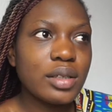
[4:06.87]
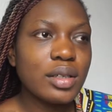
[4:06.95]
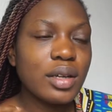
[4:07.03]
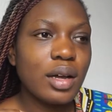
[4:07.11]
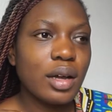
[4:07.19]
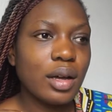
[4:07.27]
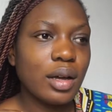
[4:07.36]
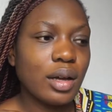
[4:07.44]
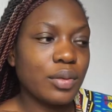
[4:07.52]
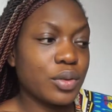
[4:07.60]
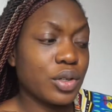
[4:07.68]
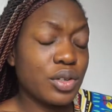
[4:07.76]
I
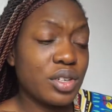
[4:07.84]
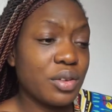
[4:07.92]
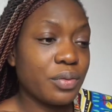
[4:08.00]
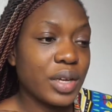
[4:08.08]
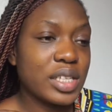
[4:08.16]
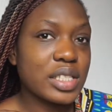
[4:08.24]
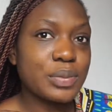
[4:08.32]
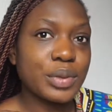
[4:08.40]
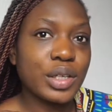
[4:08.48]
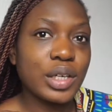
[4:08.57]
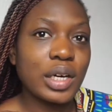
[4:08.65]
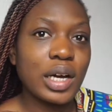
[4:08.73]
was going on
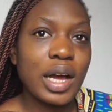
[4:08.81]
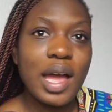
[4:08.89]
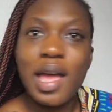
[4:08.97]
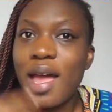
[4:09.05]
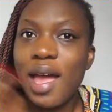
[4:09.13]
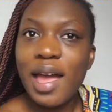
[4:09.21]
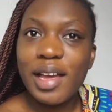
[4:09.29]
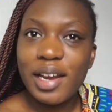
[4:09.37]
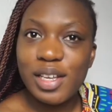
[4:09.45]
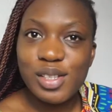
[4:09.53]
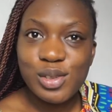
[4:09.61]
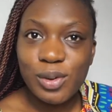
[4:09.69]
Facebook, and
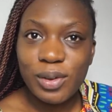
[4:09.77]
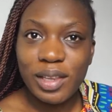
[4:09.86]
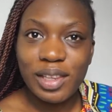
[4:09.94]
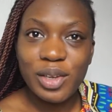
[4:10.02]
I saw that the